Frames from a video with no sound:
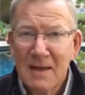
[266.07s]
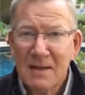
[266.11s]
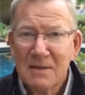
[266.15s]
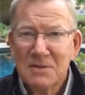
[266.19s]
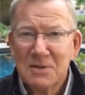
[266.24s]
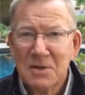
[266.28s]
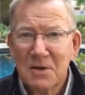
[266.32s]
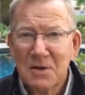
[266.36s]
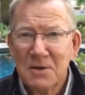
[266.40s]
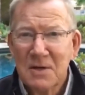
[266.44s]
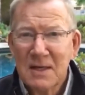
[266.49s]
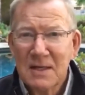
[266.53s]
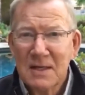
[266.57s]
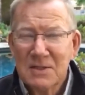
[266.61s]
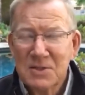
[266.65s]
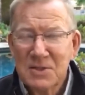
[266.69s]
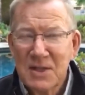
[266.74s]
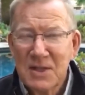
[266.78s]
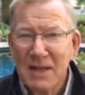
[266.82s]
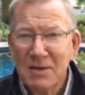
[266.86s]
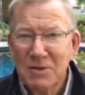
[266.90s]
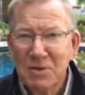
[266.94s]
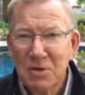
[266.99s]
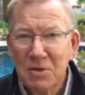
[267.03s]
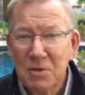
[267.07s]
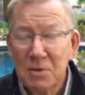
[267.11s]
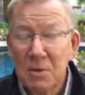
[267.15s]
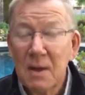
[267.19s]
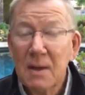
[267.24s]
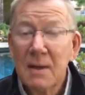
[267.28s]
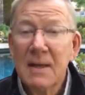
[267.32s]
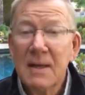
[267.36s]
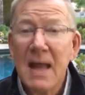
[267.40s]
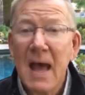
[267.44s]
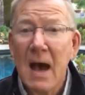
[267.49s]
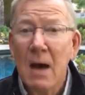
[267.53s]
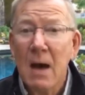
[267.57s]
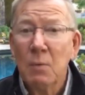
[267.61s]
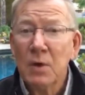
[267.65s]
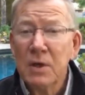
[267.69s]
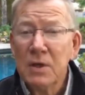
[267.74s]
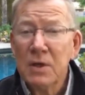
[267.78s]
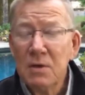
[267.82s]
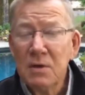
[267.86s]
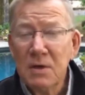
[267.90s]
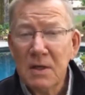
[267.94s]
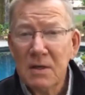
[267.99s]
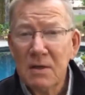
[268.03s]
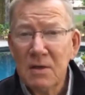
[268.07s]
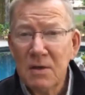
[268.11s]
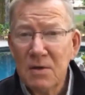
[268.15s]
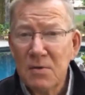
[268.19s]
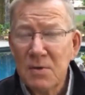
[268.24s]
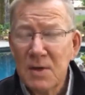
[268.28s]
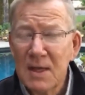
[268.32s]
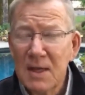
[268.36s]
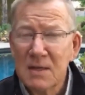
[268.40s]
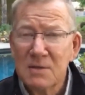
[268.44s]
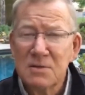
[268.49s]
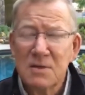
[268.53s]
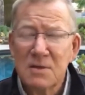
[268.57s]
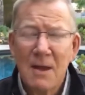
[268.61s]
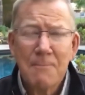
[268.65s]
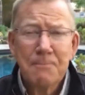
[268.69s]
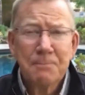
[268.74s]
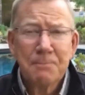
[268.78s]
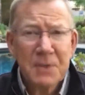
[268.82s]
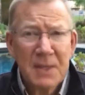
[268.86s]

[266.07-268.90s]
So stay tuned. Now, what you can do is